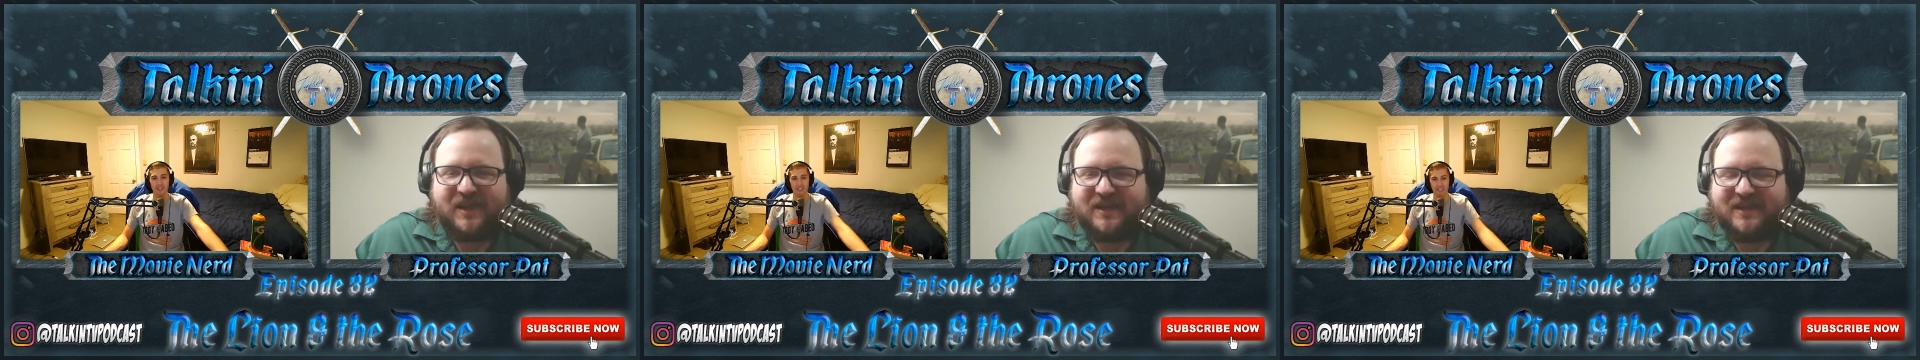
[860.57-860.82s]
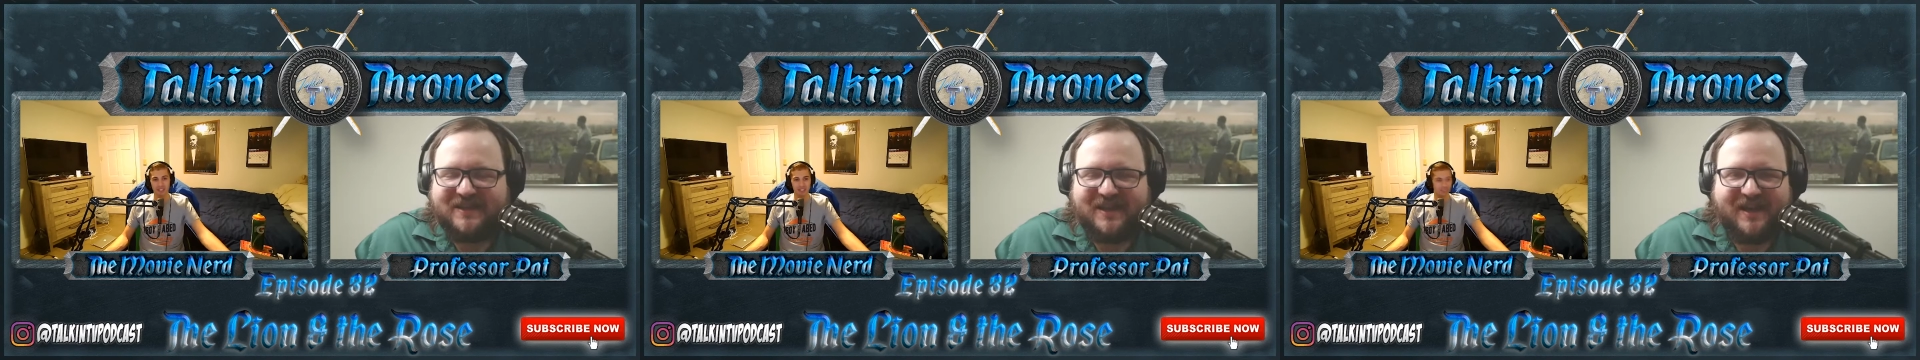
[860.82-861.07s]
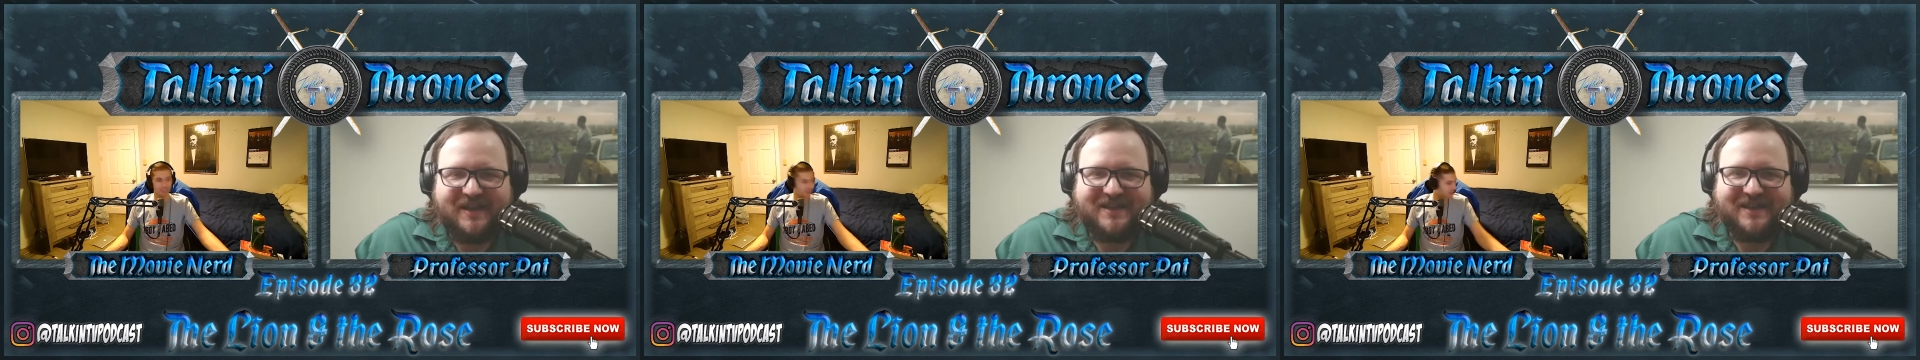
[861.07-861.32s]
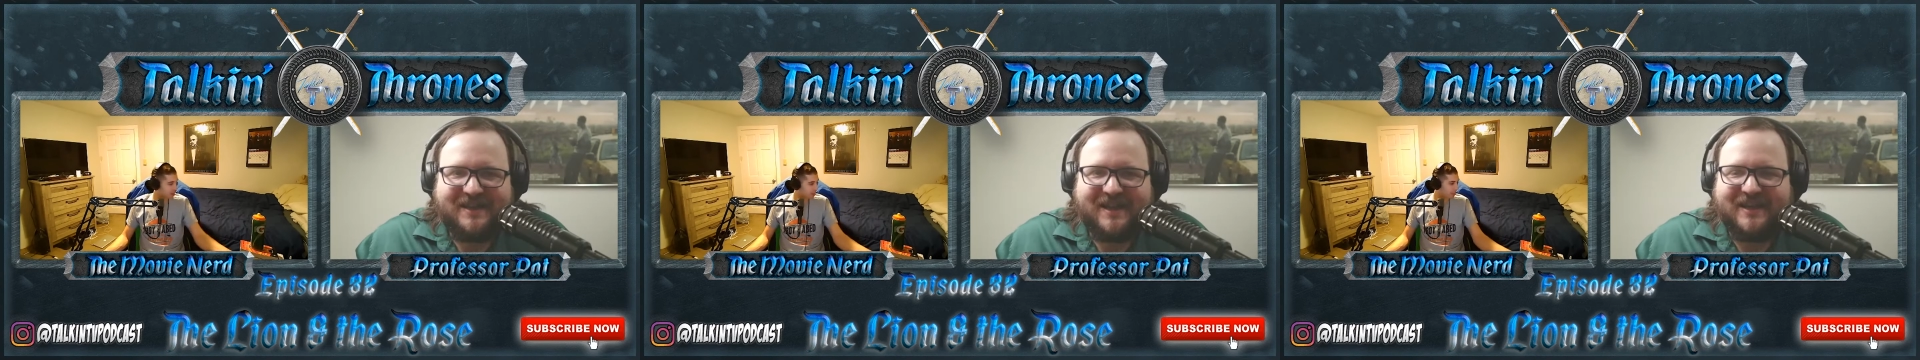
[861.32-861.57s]
He's
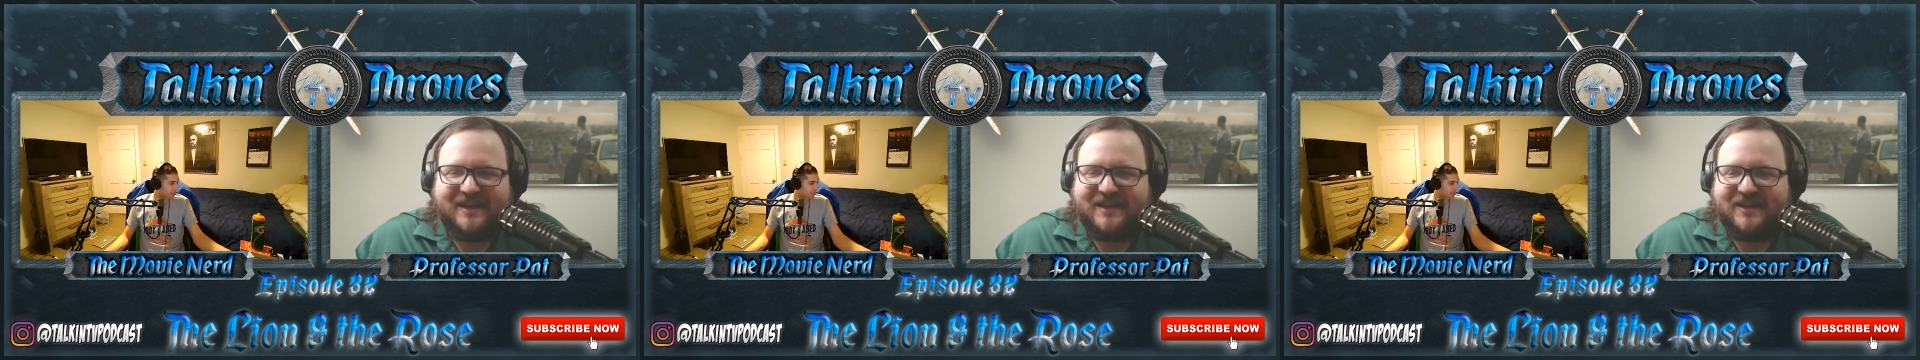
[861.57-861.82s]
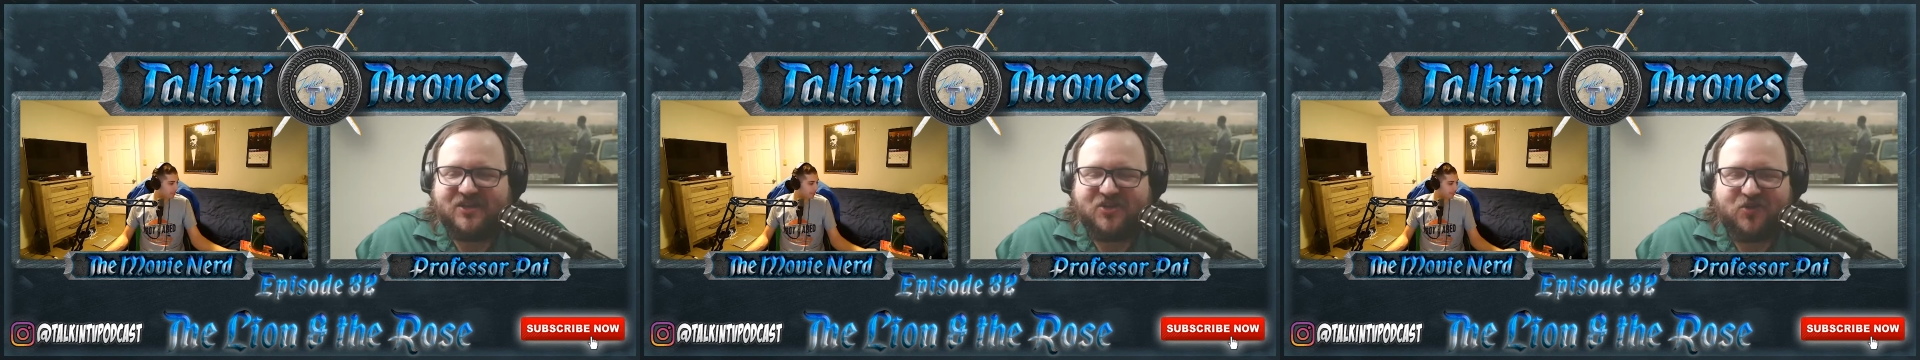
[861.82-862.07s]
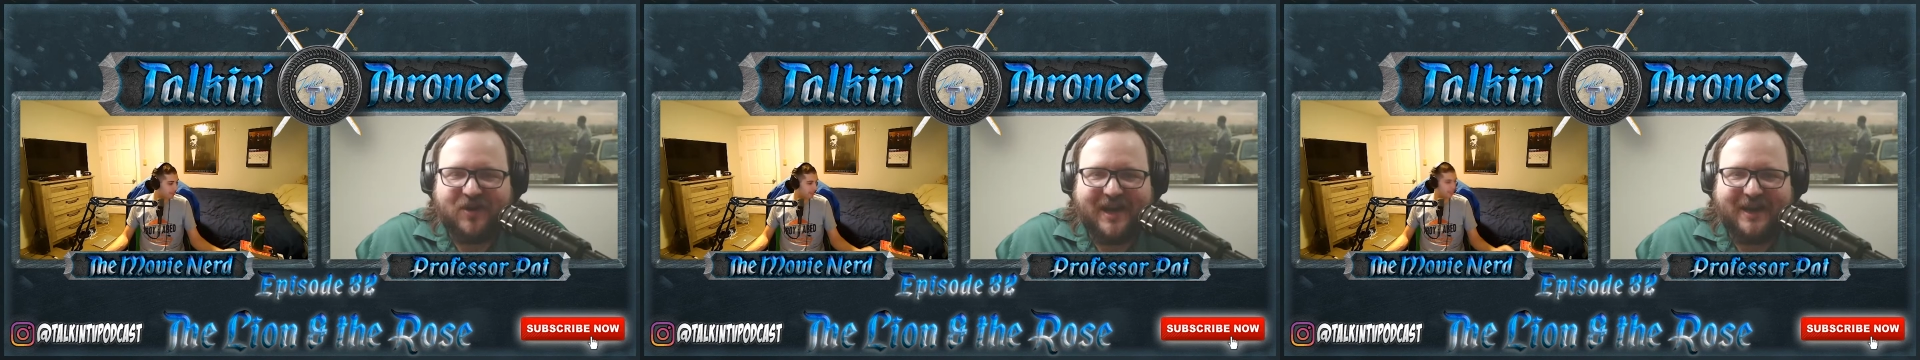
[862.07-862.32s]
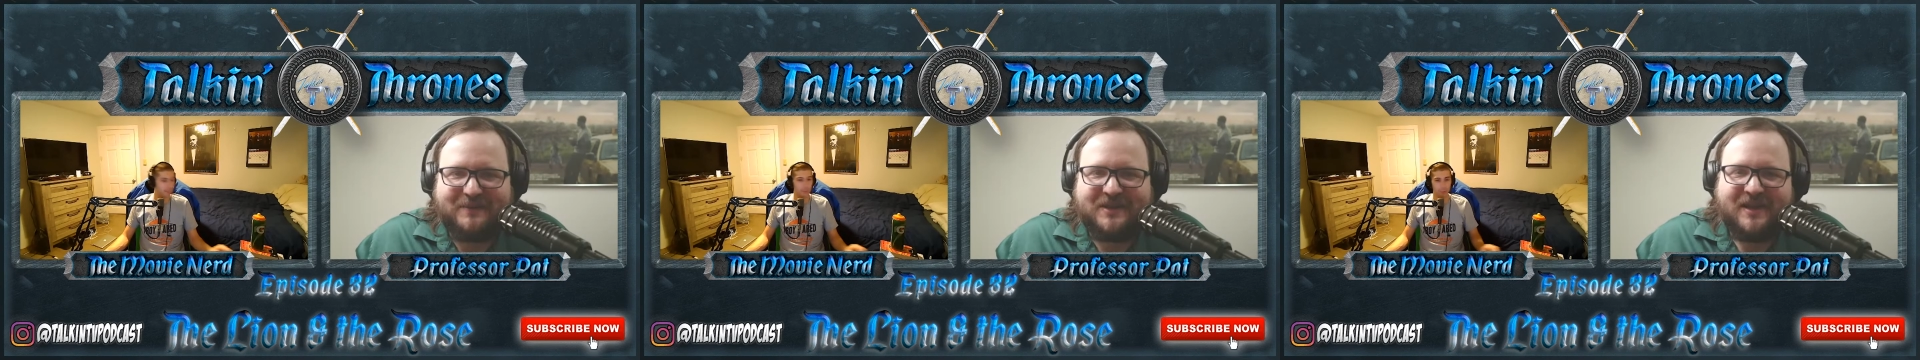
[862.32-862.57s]
isolated. He's
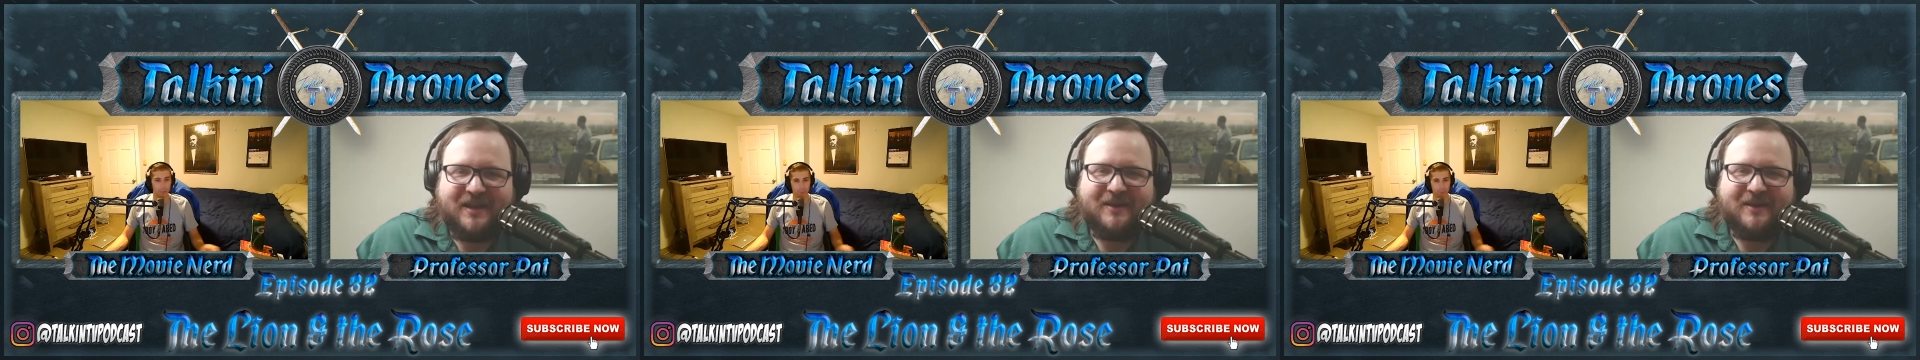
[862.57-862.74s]
trapped.